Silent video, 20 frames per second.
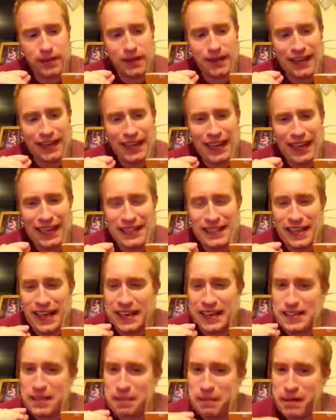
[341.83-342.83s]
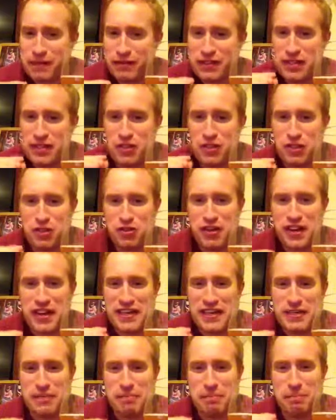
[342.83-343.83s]
light, and it's a bit of a
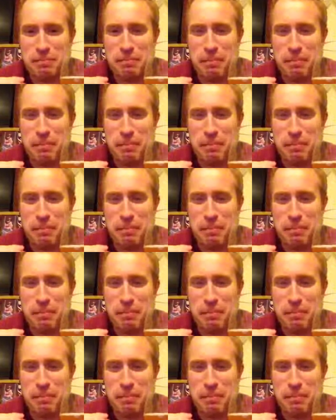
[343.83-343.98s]
strange